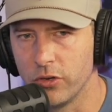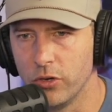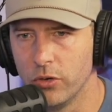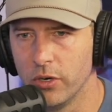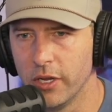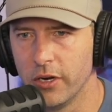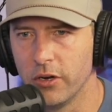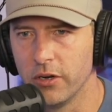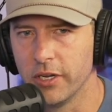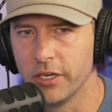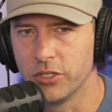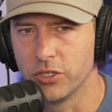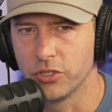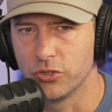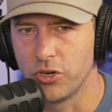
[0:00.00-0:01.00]
You literally
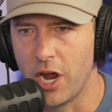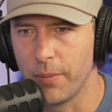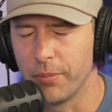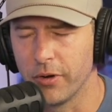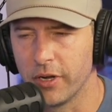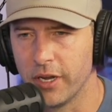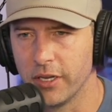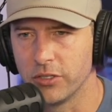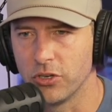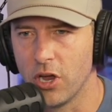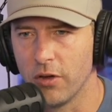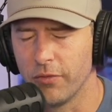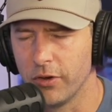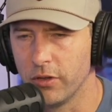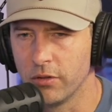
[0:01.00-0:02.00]
just drop your kids
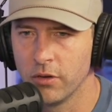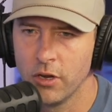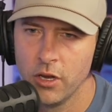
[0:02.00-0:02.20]
off, and